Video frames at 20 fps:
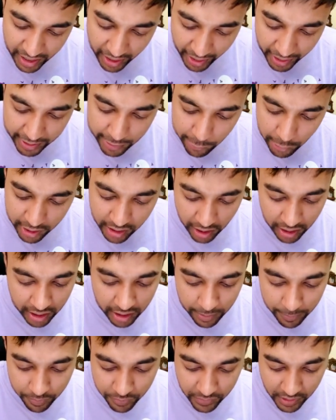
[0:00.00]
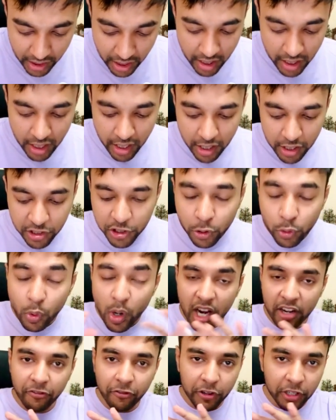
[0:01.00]
And you are done. You
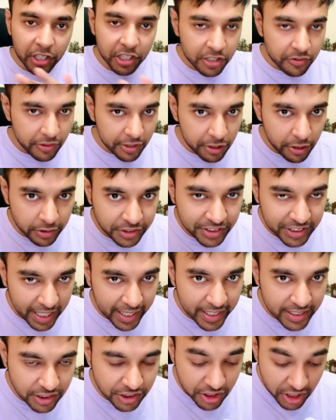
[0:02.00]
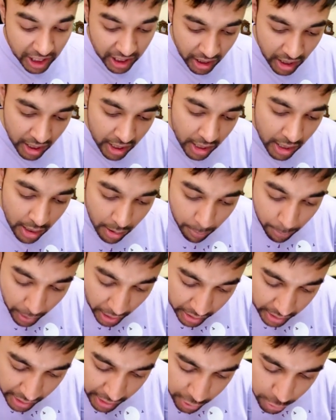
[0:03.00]
are finished with your second string,
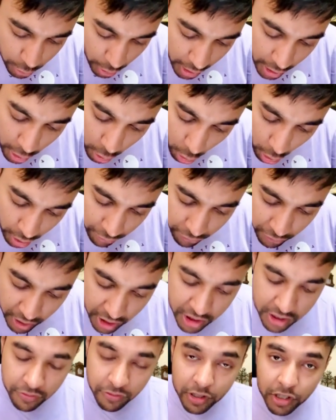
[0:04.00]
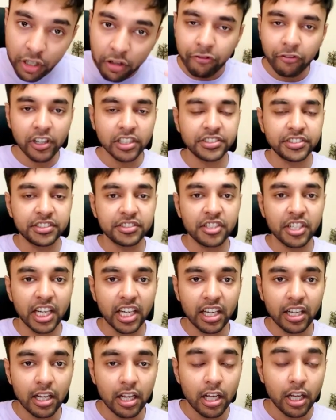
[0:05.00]
but you are not finished with your first
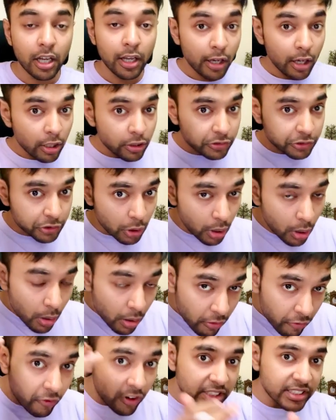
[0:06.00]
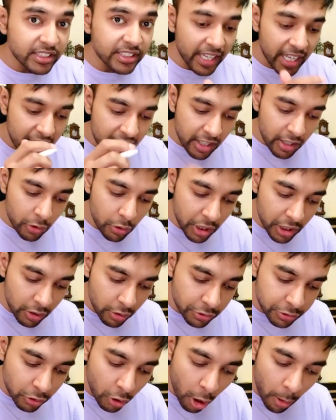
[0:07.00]
string. So once again, you need to
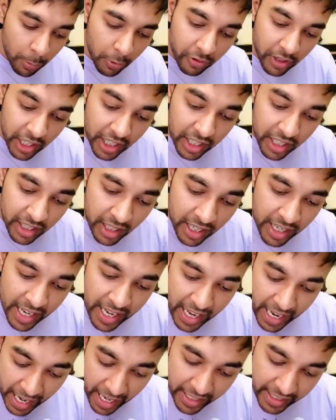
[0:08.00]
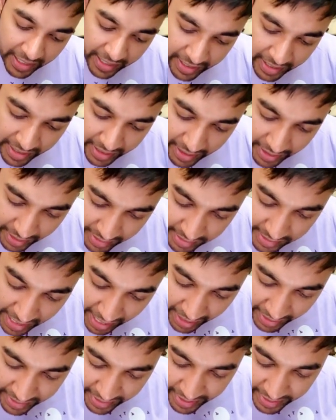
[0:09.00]
stop over here. And in
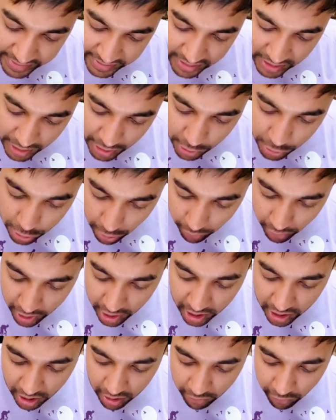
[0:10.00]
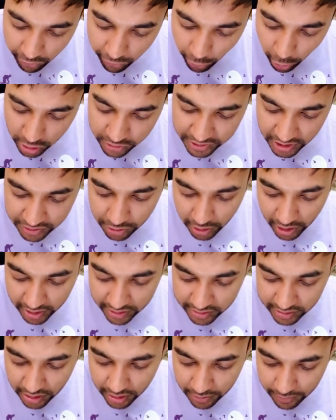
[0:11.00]
that case, you will return false as your
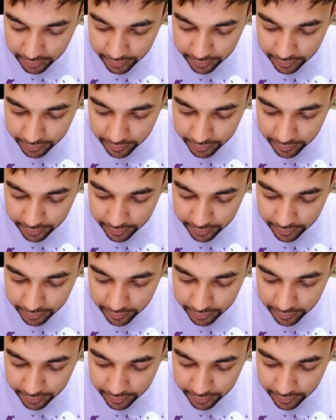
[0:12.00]
answer.